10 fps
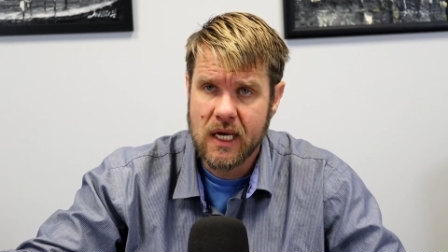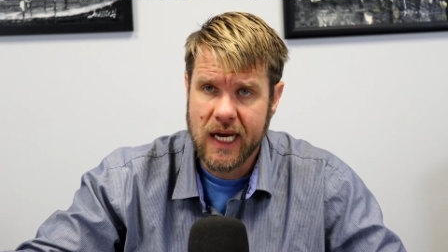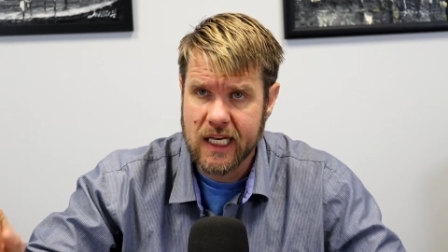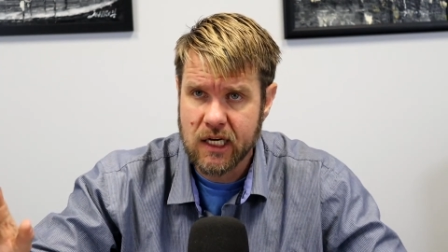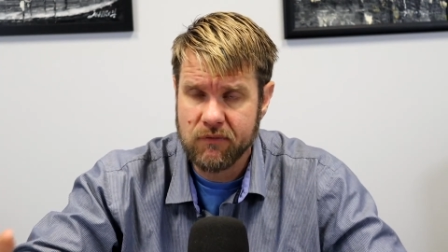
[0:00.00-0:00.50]

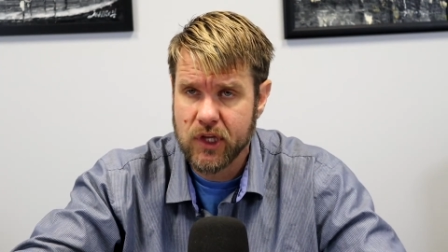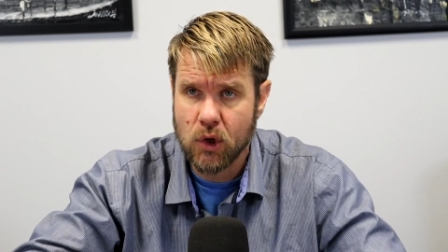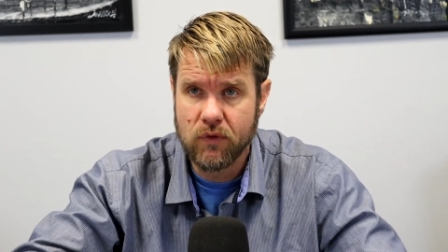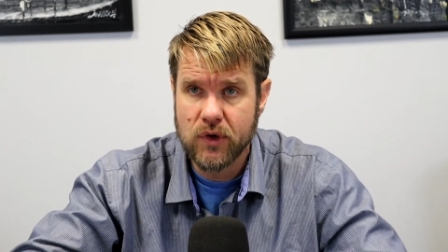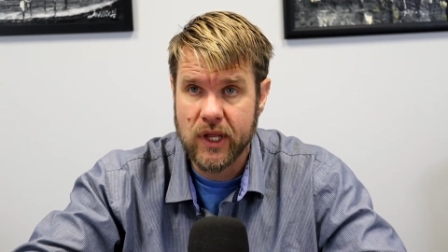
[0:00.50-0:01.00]
I hand everything
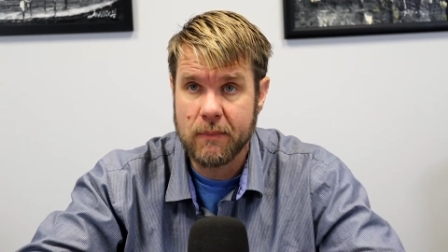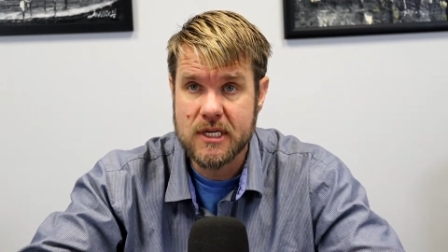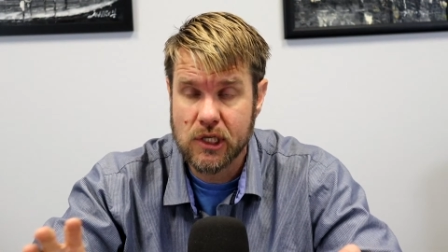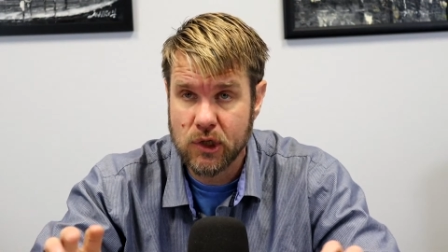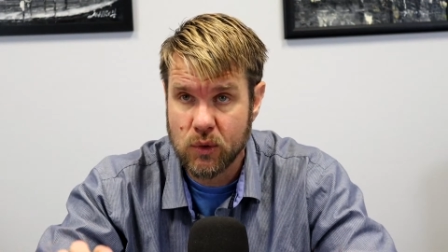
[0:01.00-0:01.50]
over to them.
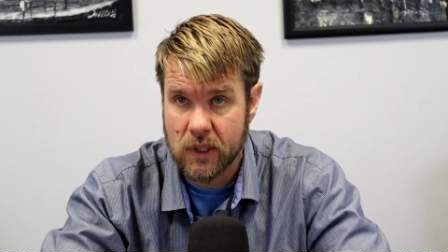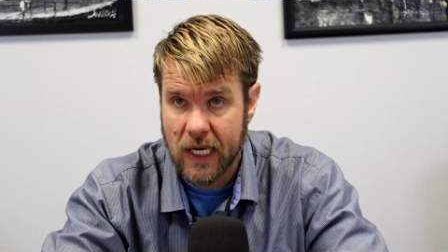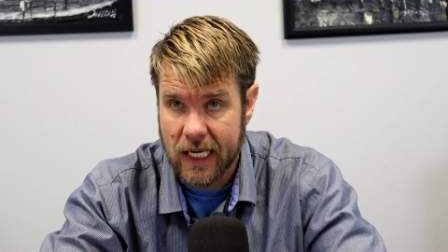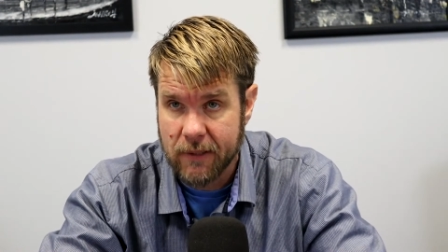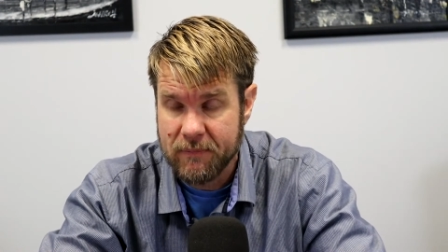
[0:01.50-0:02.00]
He's going to do it
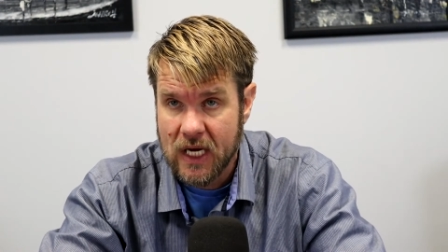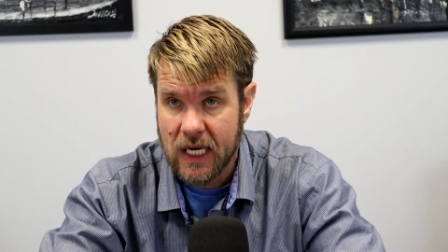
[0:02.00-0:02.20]
on